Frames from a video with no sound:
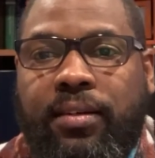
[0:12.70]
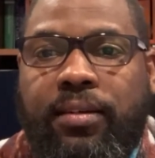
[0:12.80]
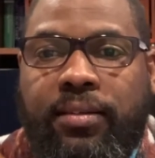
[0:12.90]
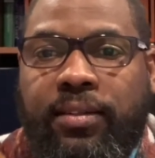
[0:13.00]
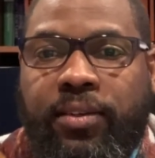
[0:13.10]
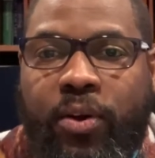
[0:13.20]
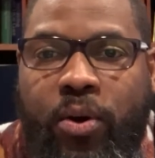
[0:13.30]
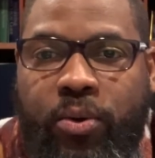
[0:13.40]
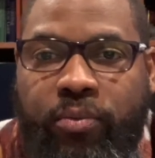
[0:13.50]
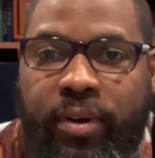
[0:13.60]
a little
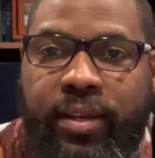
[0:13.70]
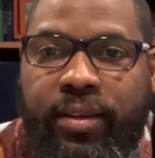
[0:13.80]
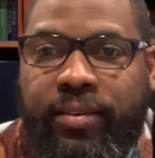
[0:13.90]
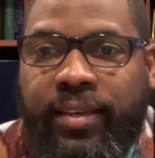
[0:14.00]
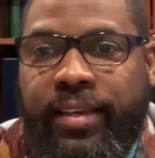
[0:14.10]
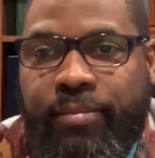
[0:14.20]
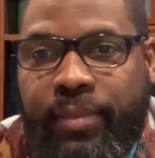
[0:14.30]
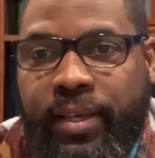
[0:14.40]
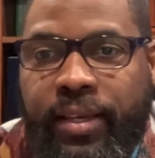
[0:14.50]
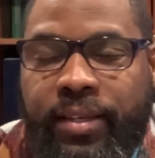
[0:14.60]
coat right here to give
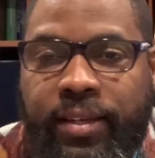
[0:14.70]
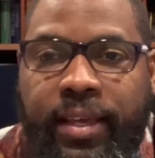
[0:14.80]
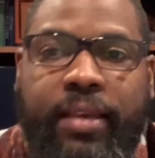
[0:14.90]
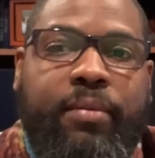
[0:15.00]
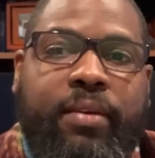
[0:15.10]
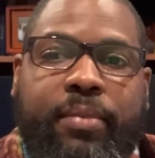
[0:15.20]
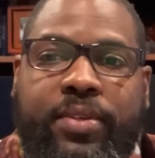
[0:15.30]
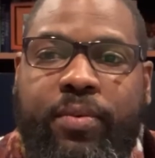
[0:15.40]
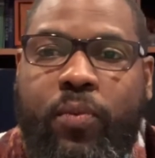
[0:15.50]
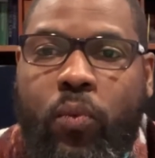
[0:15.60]
me to keep give me
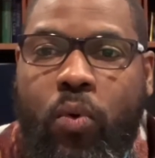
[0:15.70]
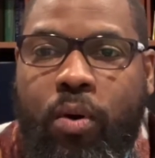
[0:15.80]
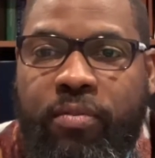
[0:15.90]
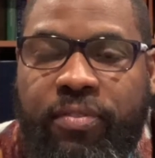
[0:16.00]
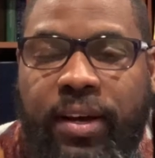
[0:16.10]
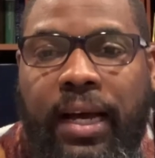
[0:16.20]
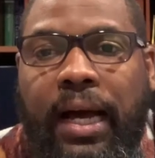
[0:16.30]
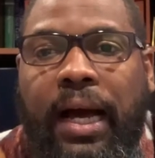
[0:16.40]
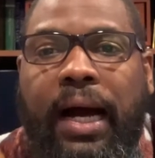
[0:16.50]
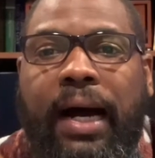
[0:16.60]
some warmth.
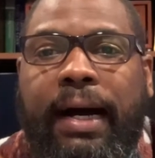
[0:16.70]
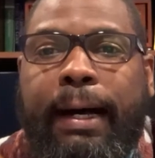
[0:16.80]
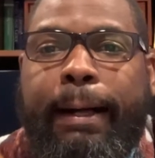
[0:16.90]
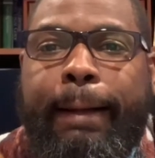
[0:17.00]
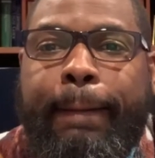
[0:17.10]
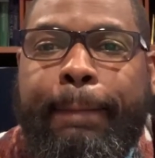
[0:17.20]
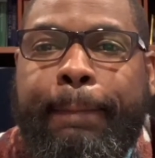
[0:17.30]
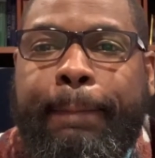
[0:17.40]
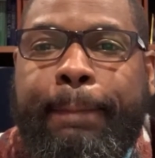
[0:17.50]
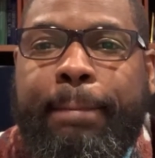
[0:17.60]

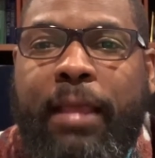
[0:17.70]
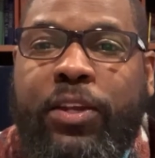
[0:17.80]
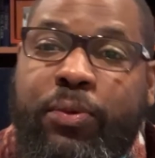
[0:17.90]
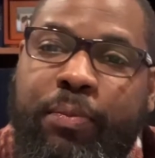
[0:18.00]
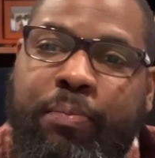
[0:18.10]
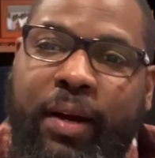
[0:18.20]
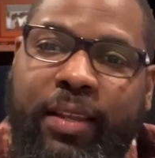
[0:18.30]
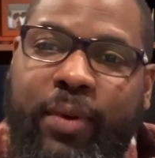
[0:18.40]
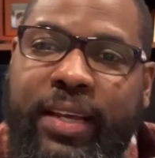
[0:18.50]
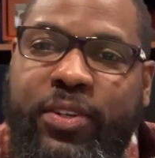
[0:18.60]
Um, by the
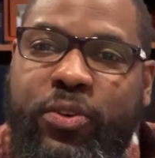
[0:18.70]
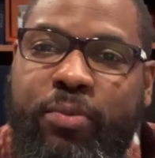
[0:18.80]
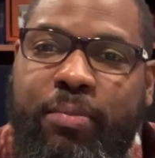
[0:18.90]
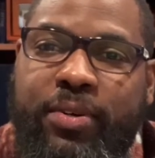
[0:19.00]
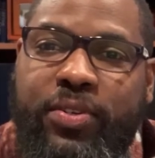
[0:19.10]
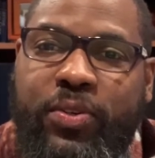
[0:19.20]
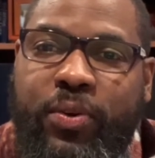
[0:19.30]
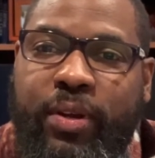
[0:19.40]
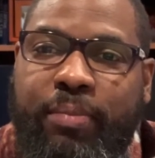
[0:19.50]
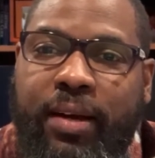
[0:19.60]
way, do you remember a
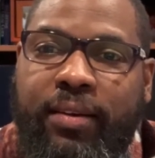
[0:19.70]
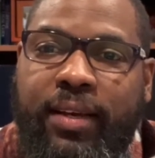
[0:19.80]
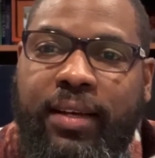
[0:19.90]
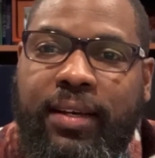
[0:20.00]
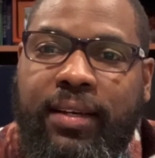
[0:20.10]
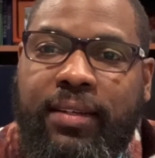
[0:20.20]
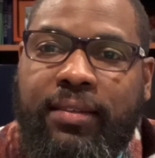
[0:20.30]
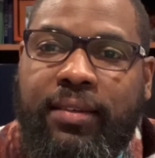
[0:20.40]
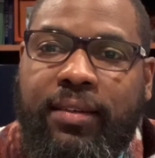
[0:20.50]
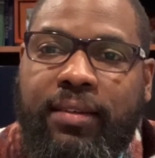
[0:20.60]
story about uh,
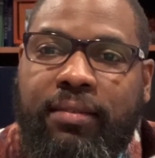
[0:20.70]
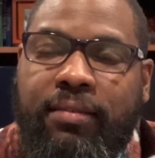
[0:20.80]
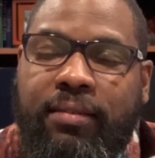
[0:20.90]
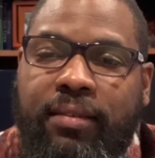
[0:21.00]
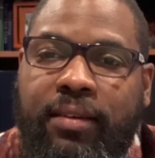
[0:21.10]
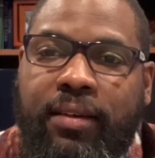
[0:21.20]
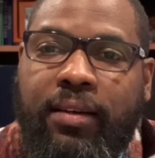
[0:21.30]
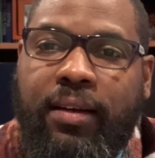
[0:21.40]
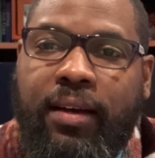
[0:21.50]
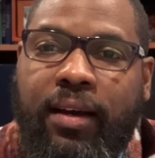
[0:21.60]

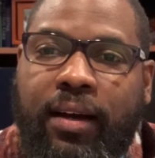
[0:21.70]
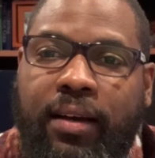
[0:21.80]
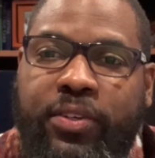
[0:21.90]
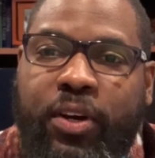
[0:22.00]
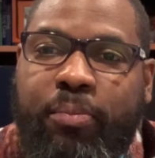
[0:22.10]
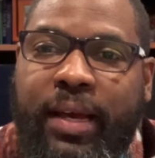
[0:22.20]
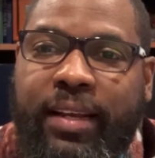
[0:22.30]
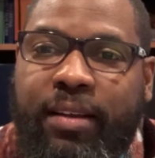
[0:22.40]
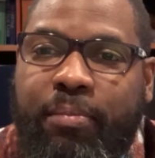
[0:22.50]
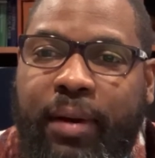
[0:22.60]
a young man in
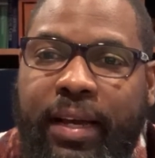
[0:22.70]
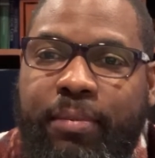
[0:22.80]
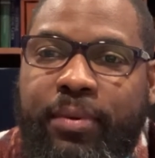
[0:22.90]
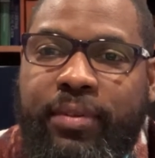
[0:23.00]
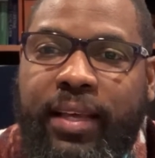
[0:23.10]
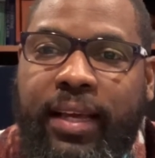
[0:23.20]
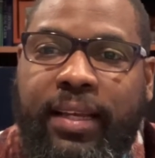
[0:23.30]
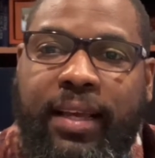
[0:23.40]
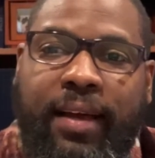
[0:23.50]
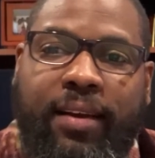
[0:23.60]
the Bible that
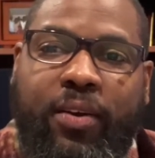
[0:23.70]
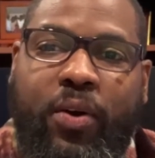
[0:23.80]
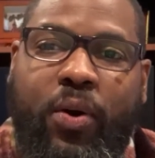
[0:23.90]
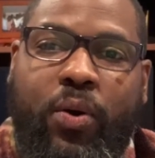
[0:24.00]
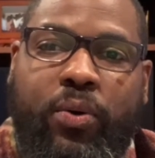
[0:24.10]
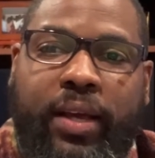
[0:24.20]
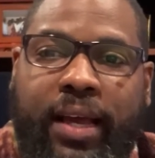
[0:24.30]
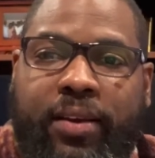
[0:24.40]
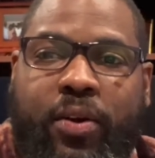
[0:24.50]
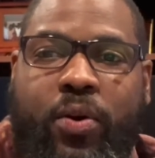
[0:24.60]
got a coat, had
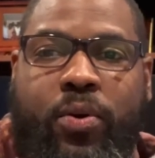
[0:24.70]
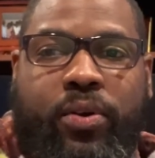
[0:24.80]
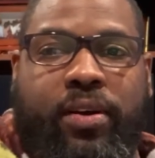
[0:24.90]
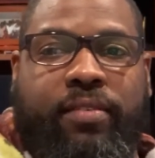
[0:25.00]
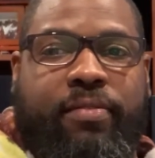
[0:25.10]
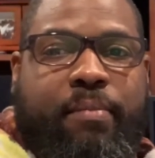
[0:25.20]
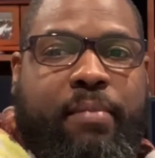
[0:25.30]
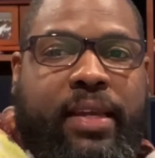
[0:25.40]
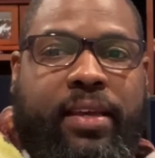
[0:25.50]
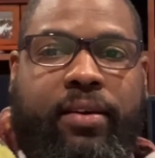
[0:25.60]
a coat of
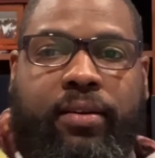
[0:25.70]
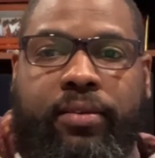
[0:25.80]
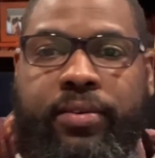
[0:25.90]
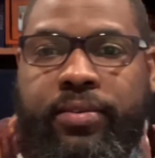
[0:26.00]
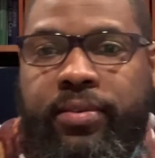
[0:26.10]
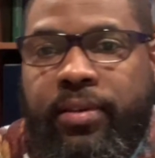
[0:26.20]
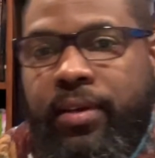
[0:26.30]
many colors?